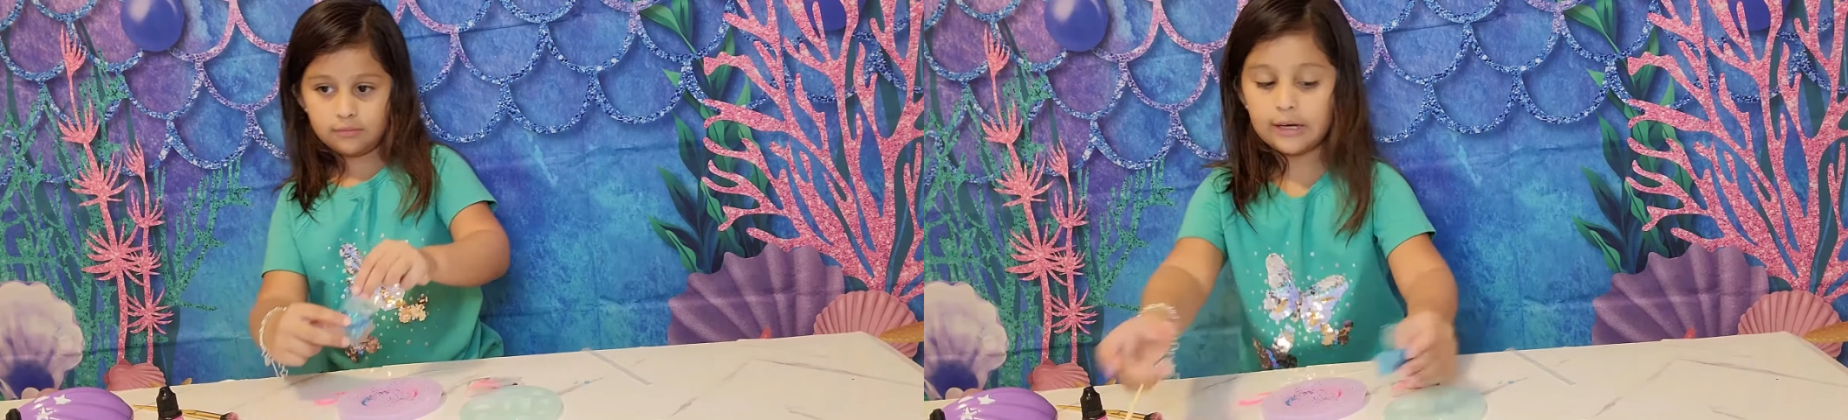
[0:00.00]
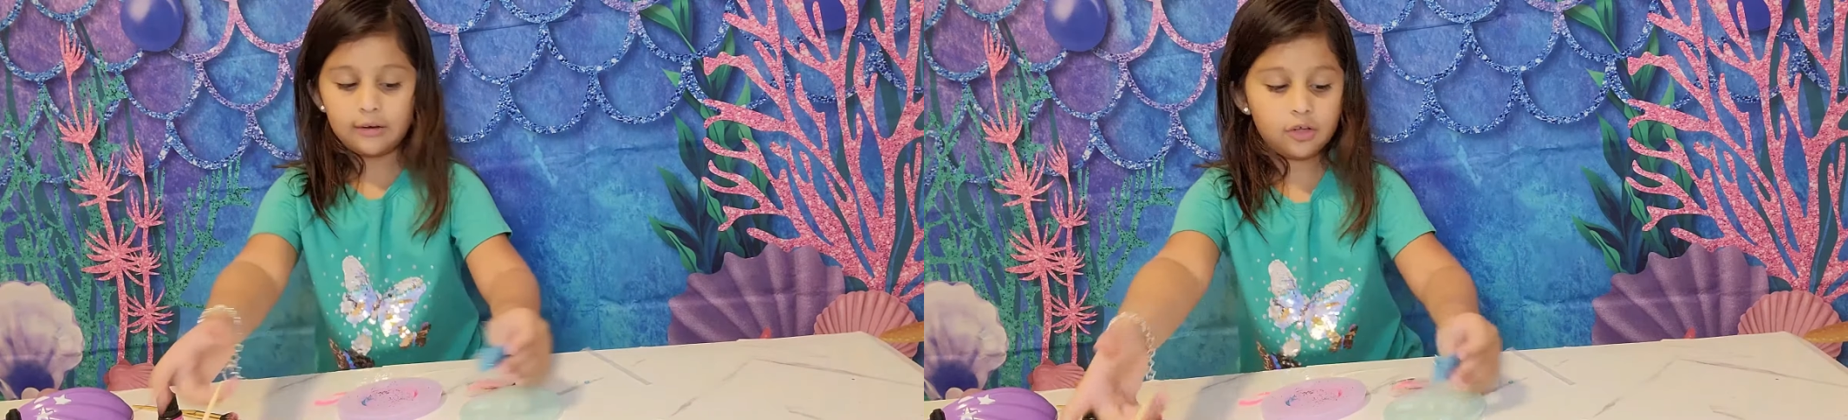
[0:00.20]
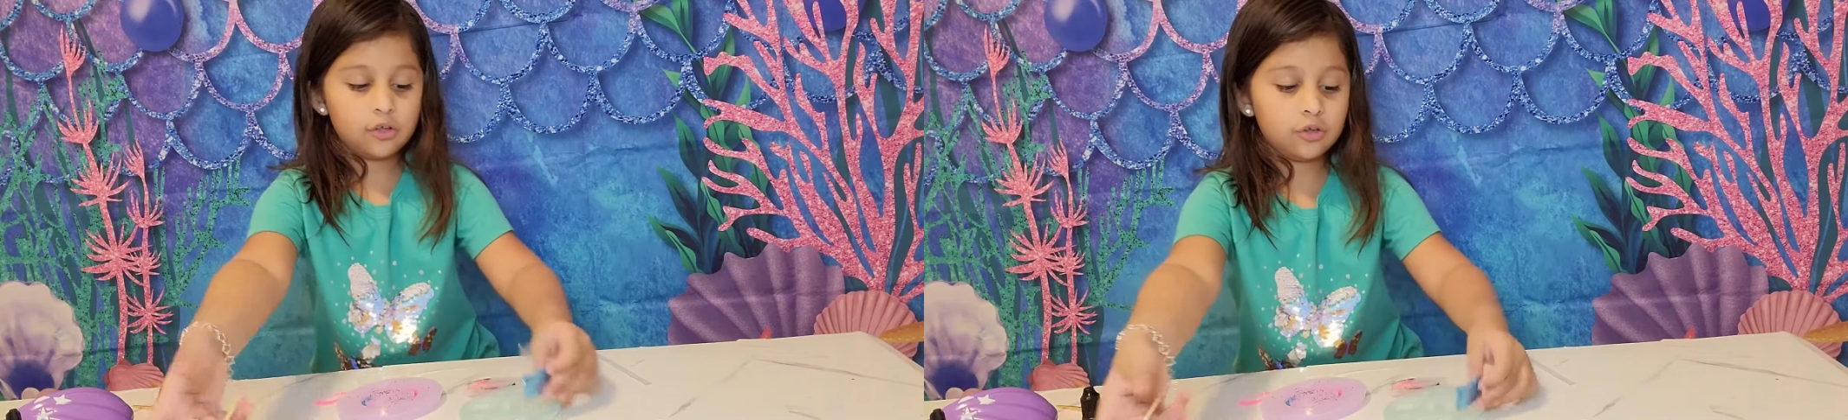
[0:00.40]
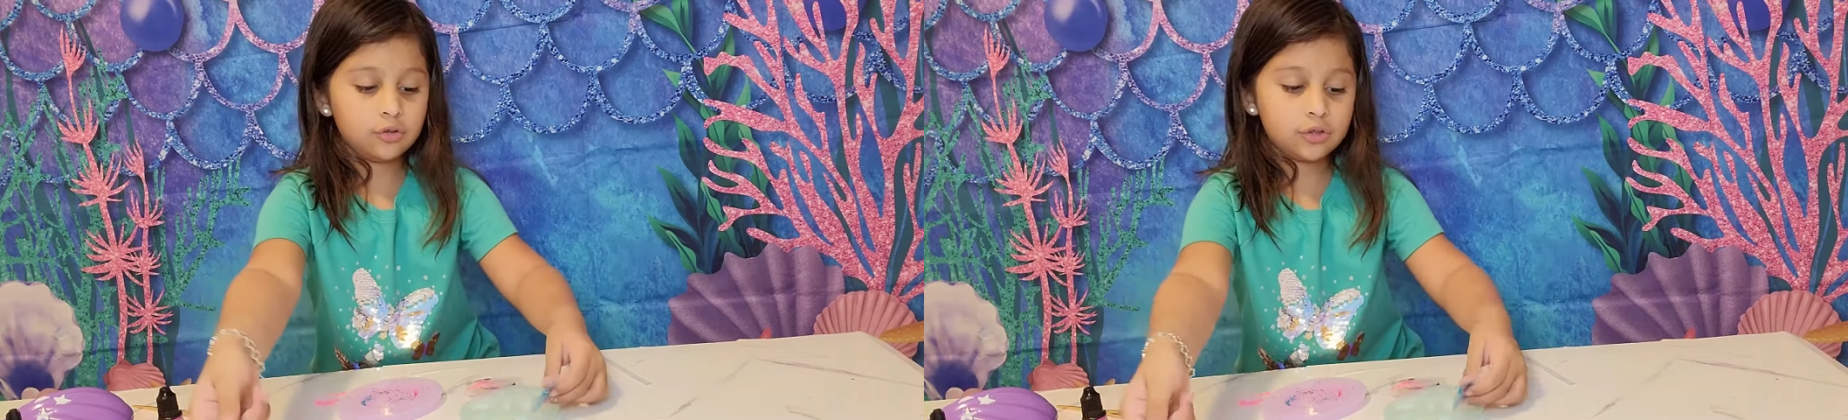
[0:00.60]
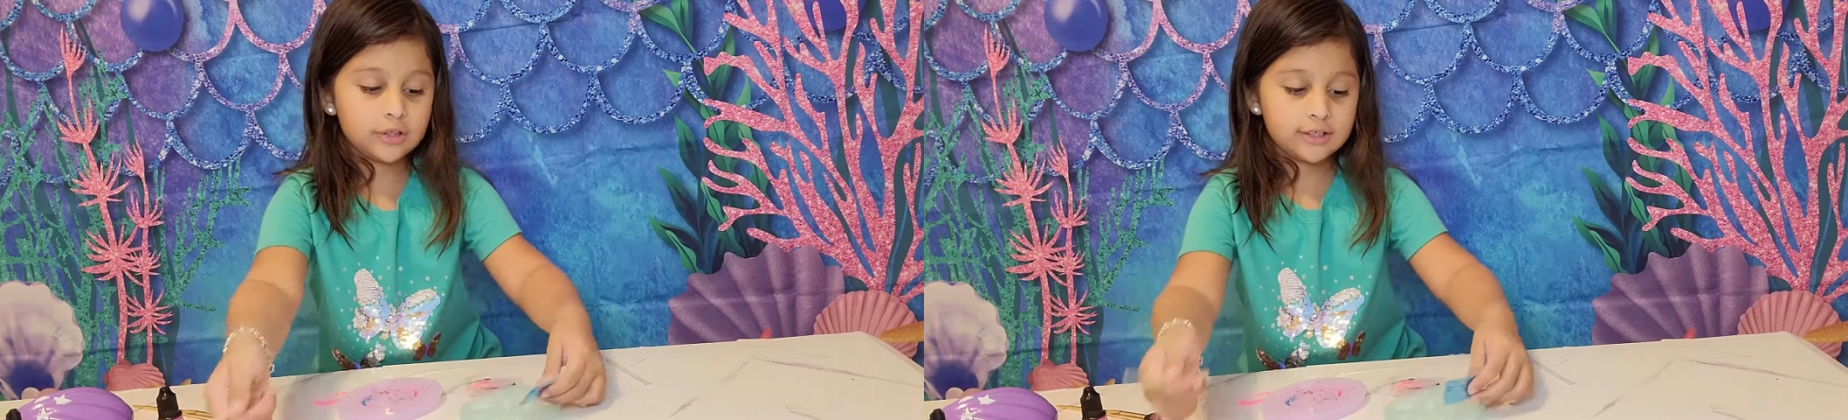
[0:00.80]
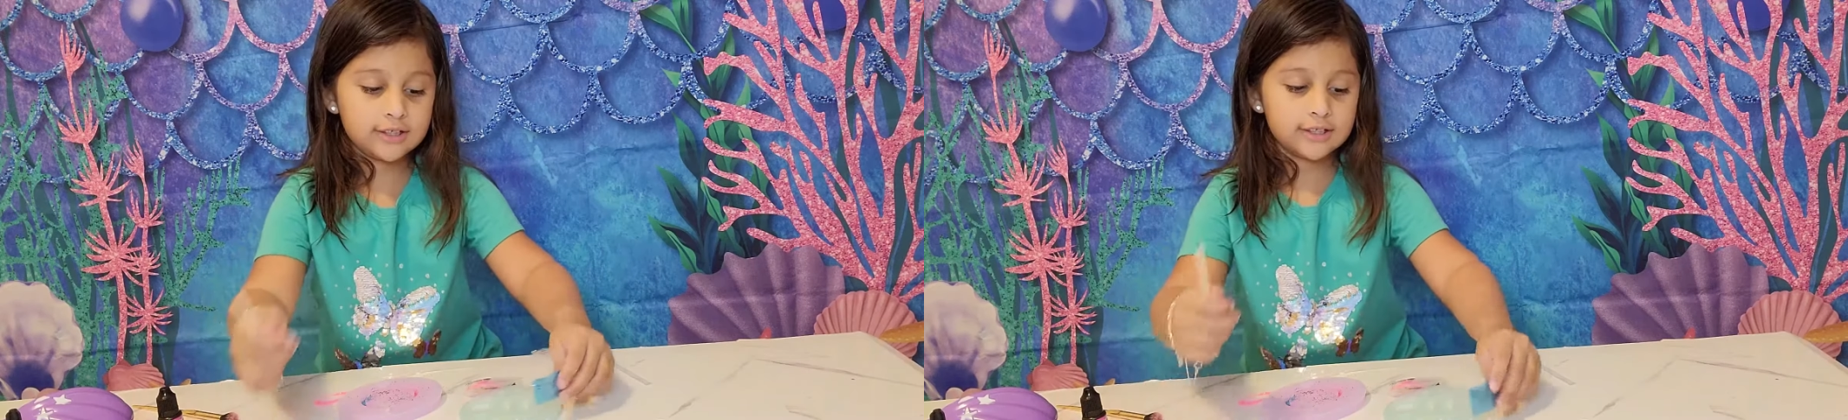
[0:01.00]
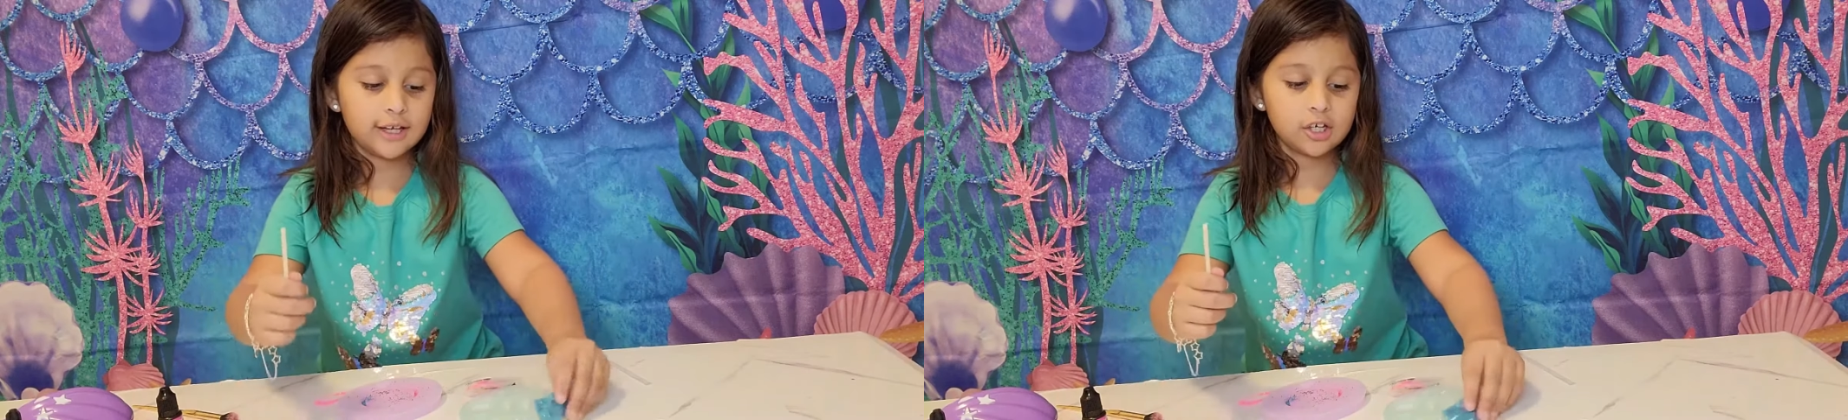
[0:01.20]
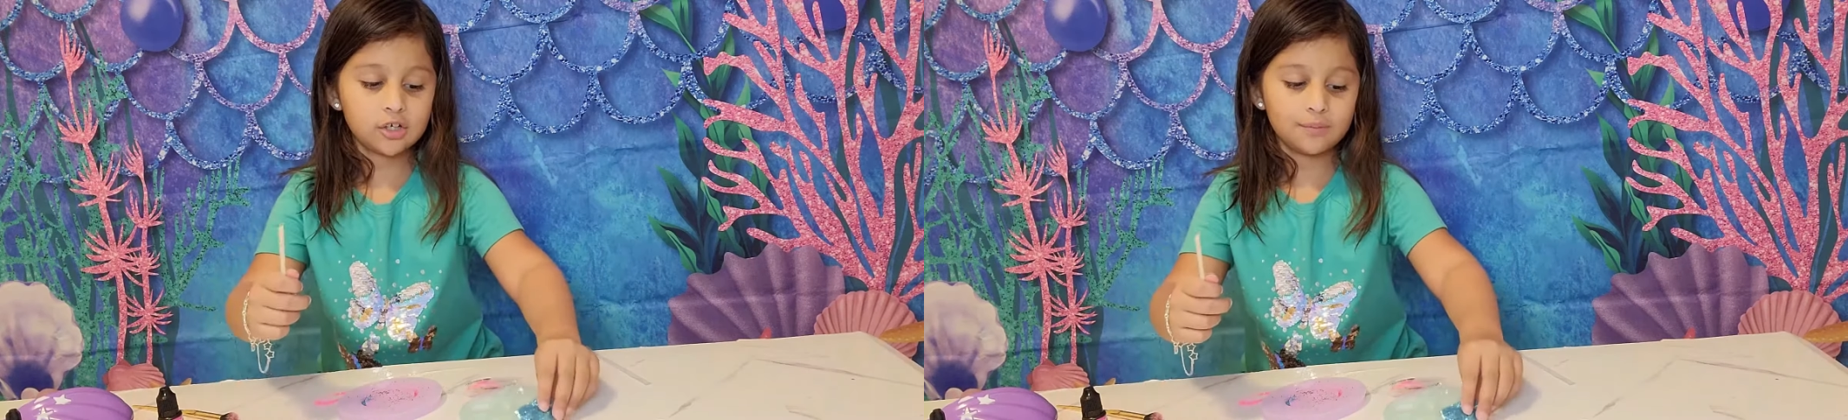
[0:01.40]
Now you use the
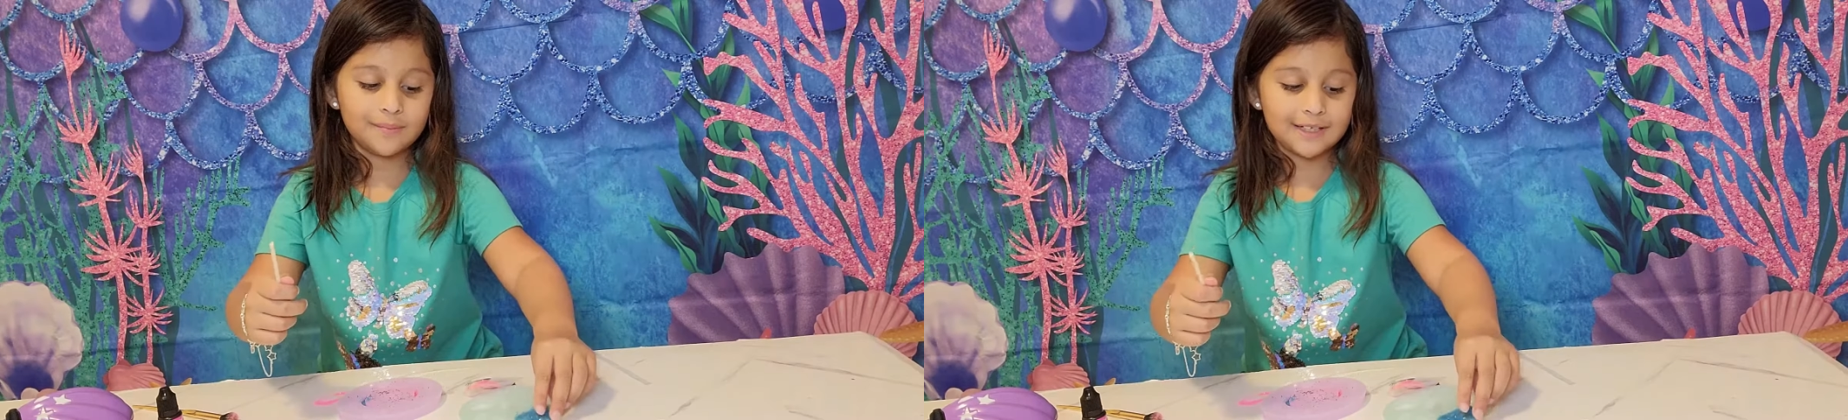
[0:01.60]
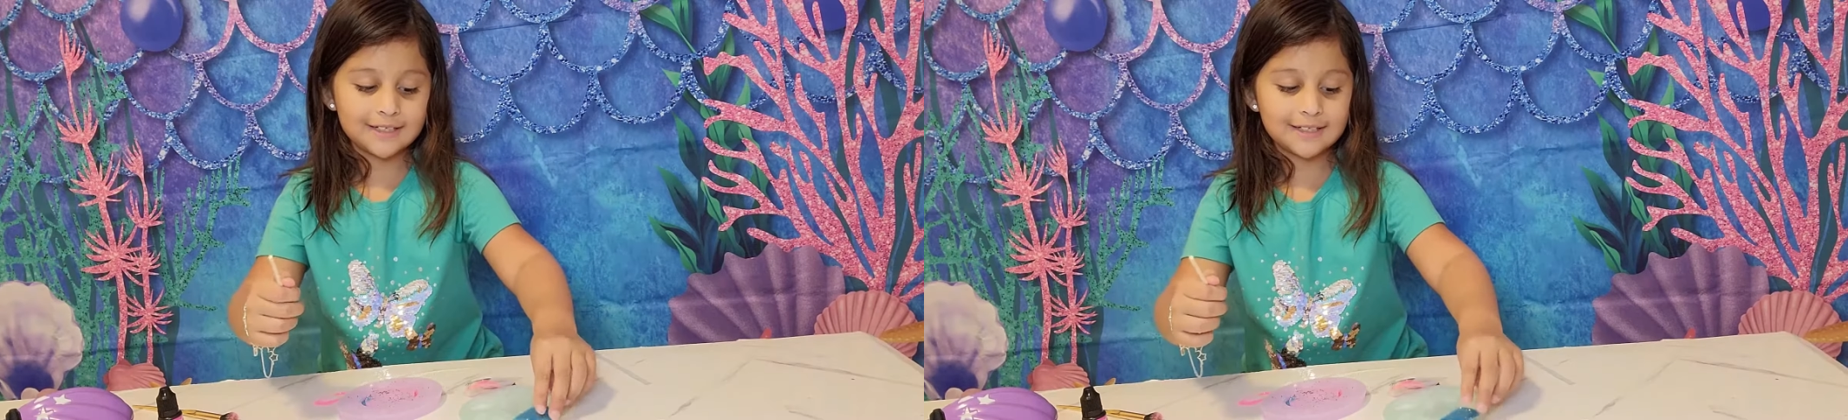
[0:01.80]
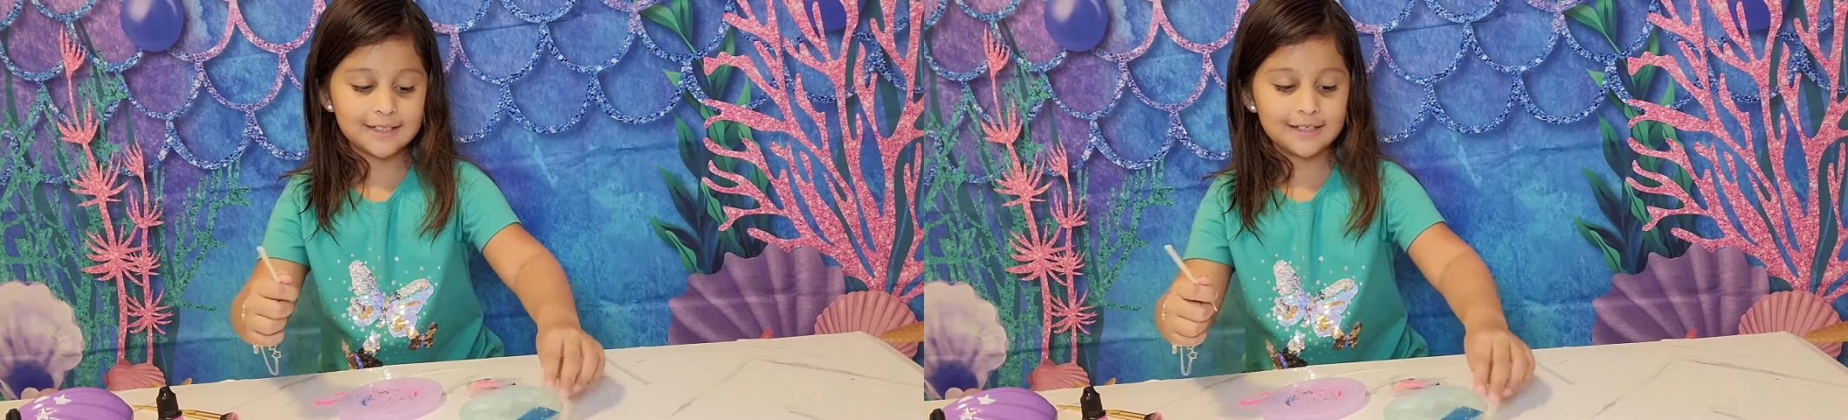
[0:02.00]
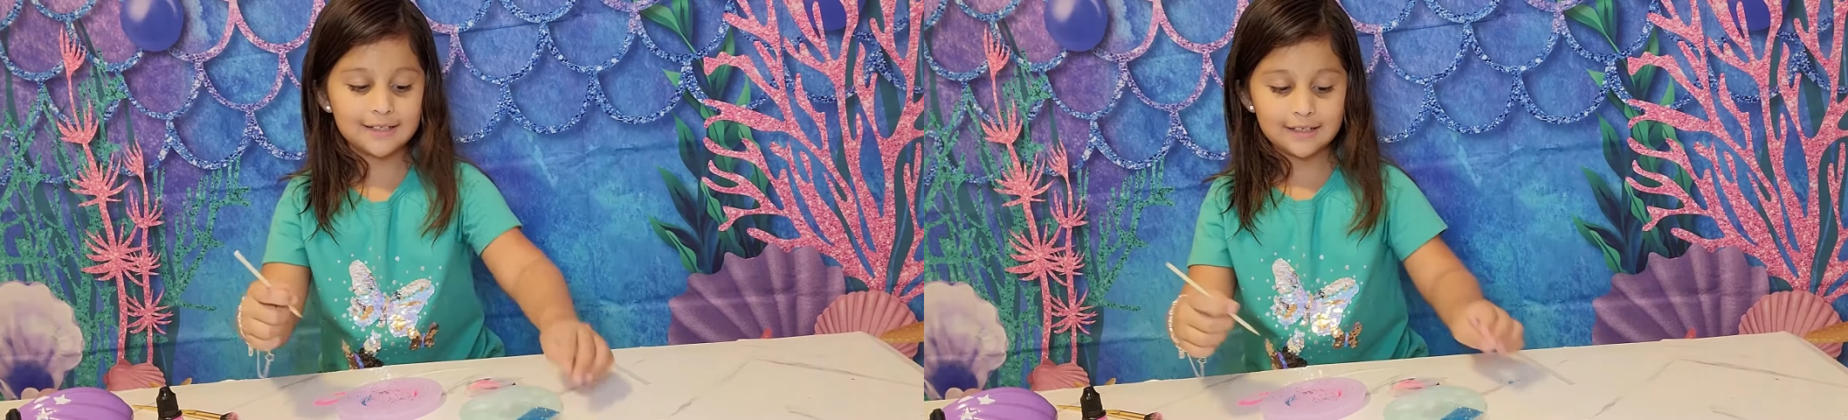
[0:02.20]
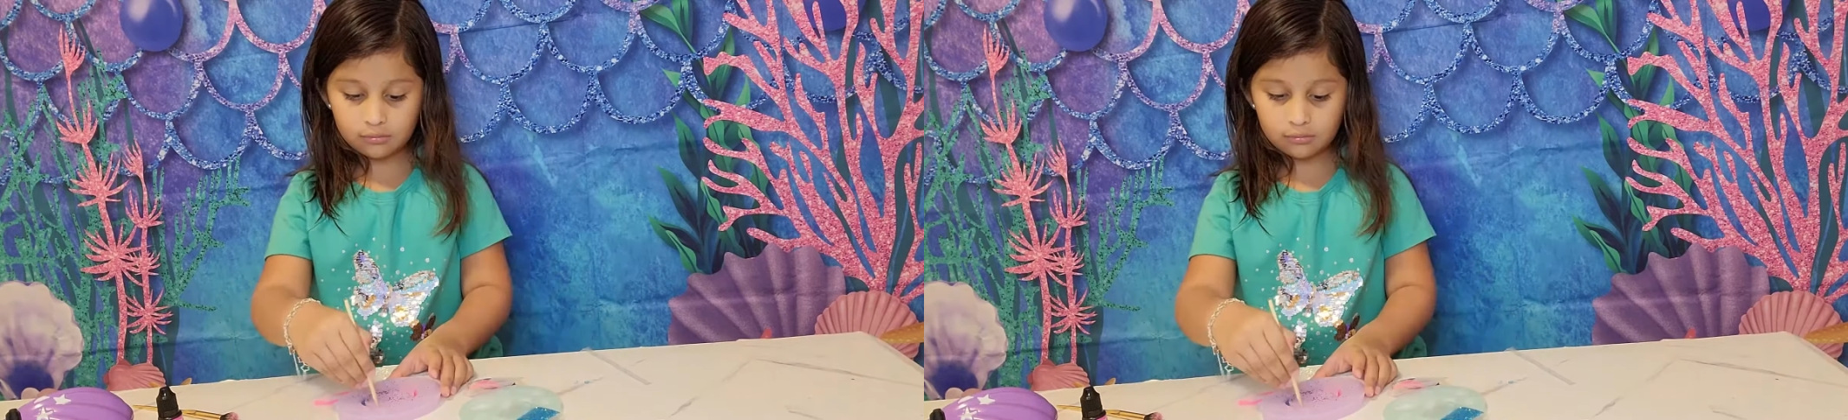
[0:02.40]
stick to mix it.